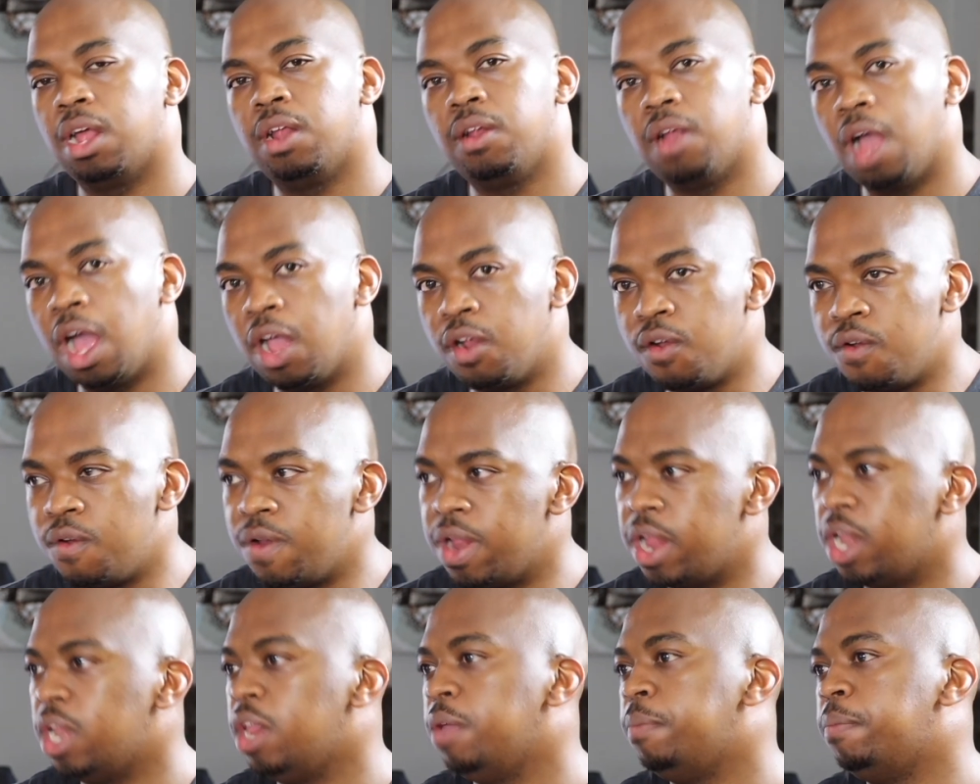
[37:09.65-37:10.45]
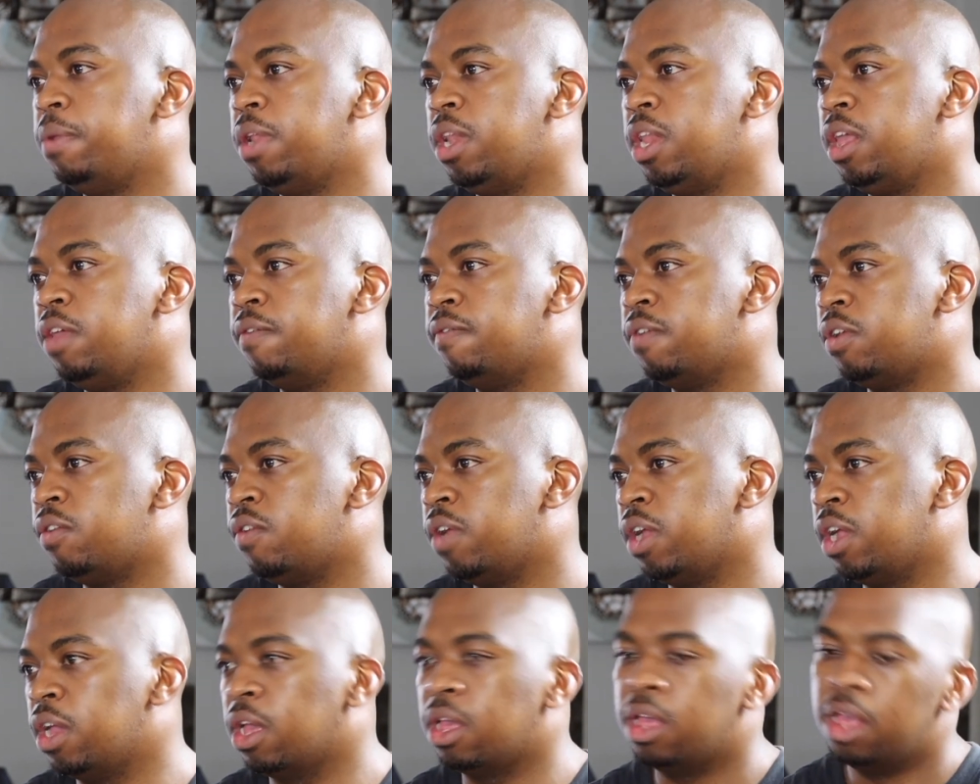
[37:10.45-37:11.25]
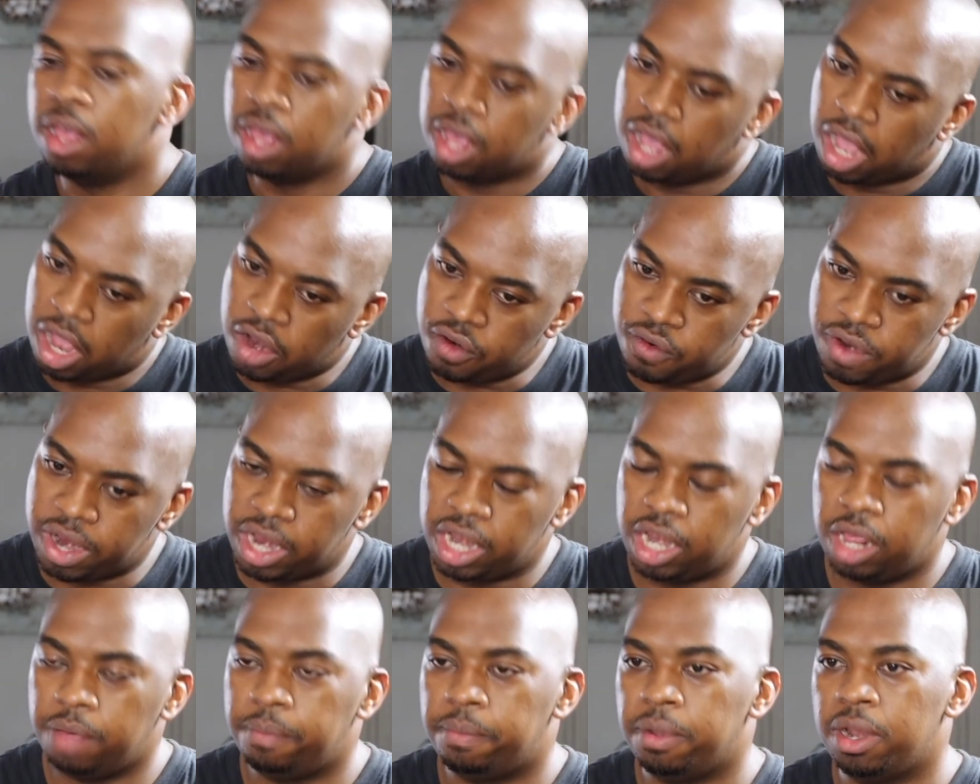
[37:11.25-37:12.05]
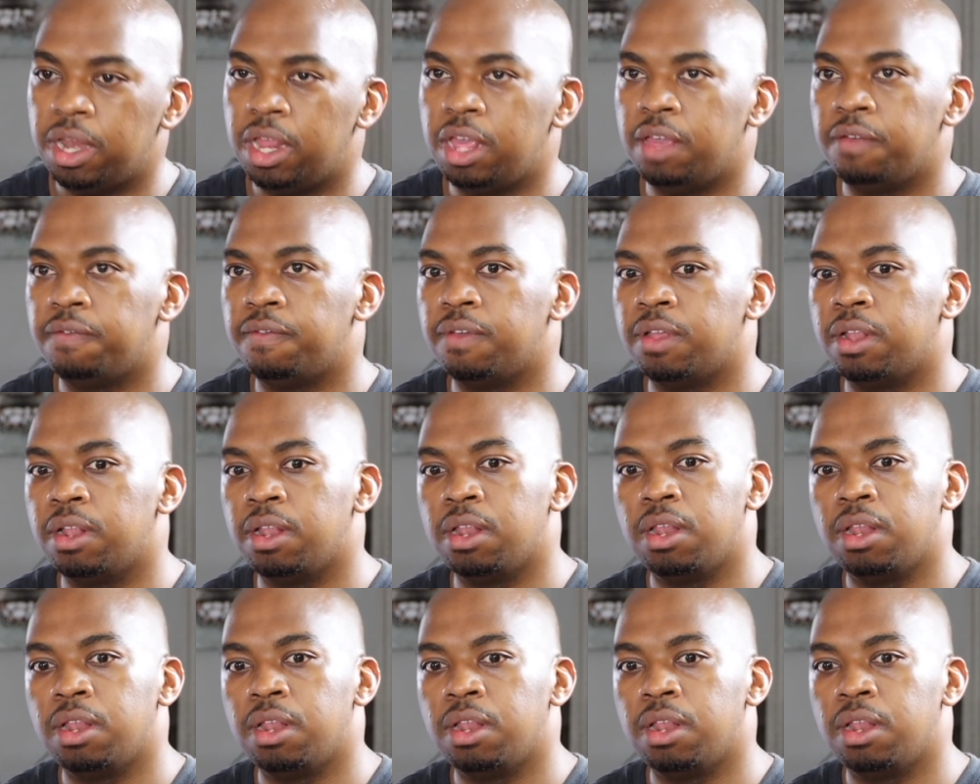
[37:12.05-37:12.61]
I really believe in rigor. I really believe in